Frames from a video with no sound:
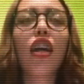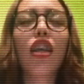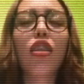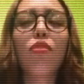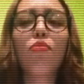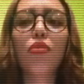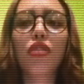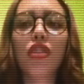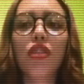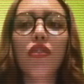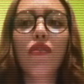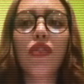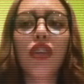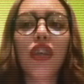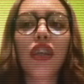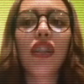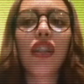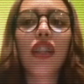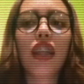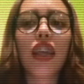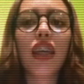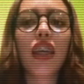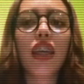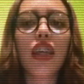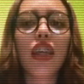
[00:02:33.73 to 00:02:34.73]

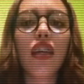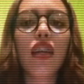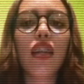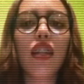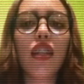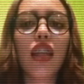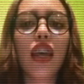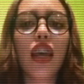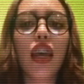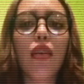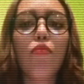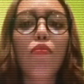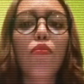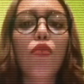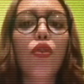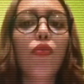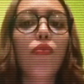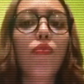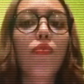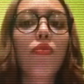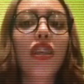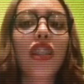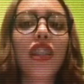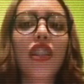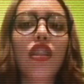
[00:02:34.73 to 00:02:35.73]
specifically the
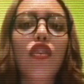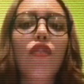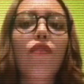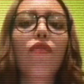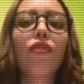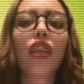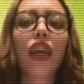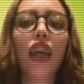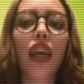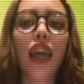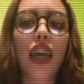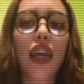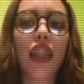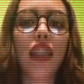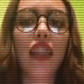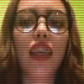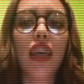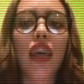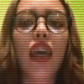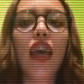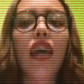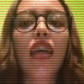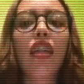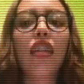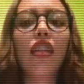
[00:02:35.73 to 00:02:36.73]
movements of the head,
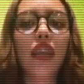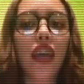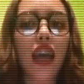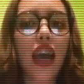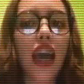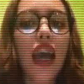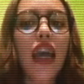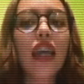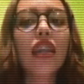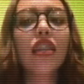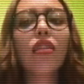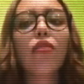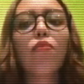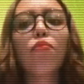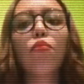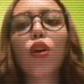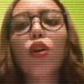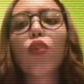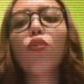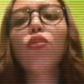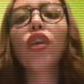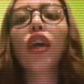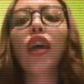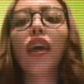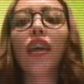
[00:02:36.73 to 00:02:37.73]
the eyes, the
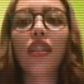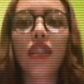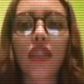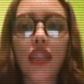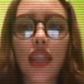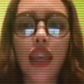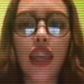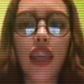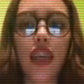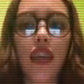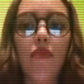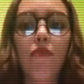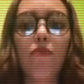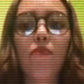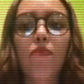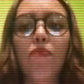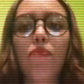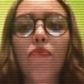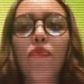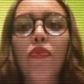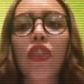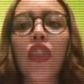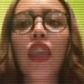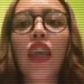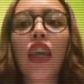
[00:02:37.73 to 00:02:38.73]
mouth, and neck.
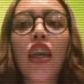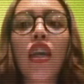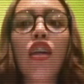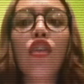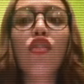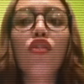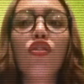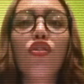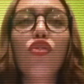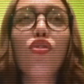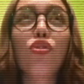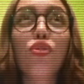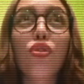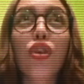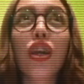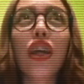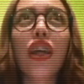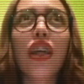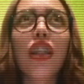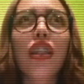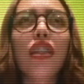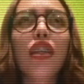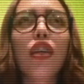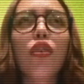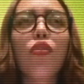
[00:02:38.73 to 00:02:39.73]
To do
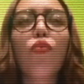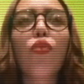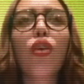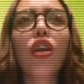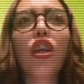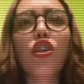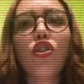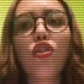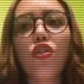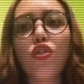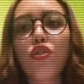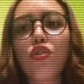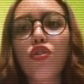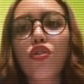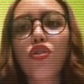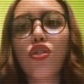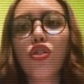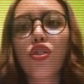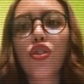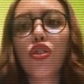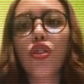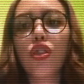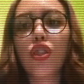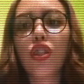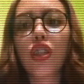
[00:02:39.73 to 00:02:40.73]
it, we use
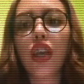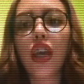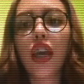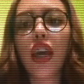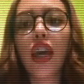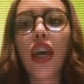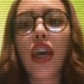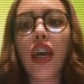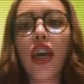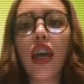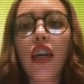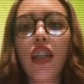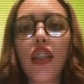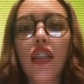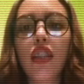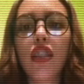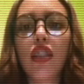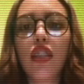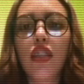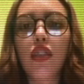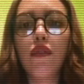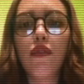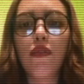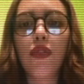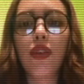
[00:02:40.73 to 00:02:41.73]

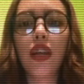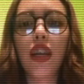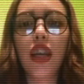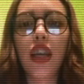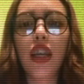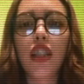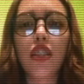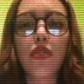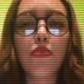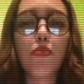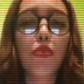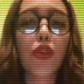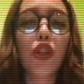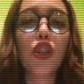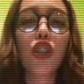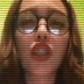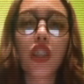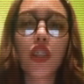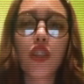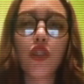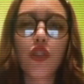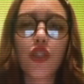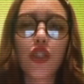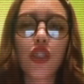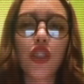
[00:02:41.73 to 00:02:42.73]
different
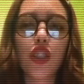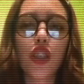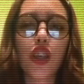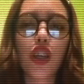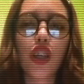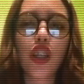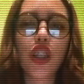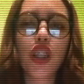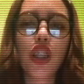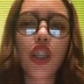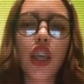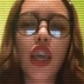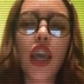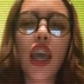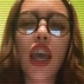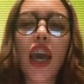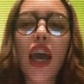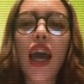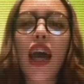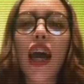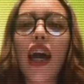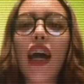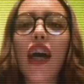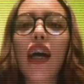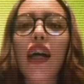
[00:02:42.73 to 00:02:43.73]
procedures such
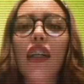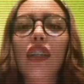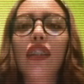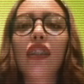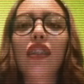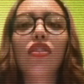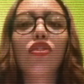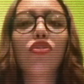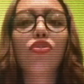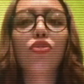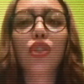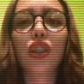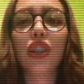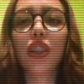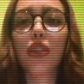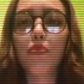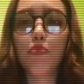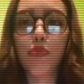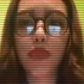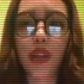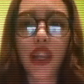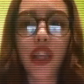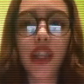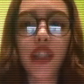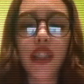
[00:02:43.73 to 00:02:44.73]
as 3D
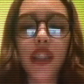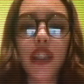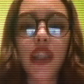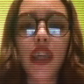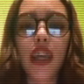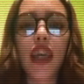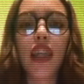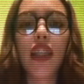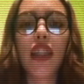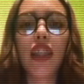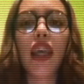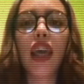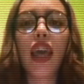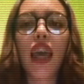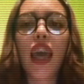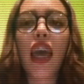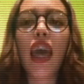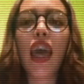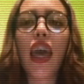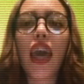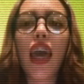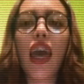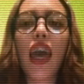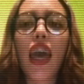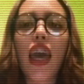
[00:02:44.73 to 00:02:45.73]
printing,
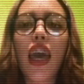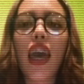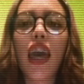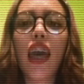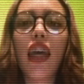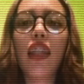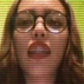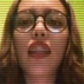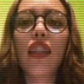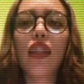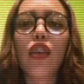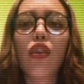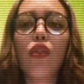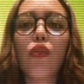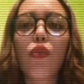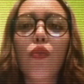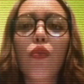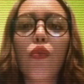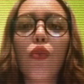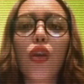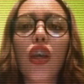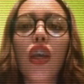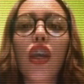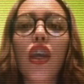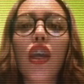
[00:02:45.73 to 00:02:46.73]
and
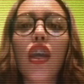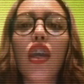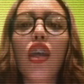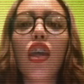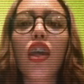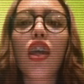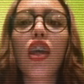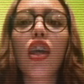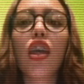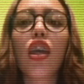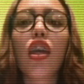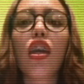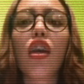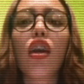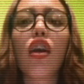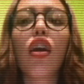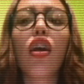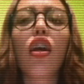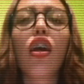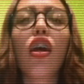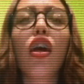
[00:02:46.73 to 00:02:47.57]
we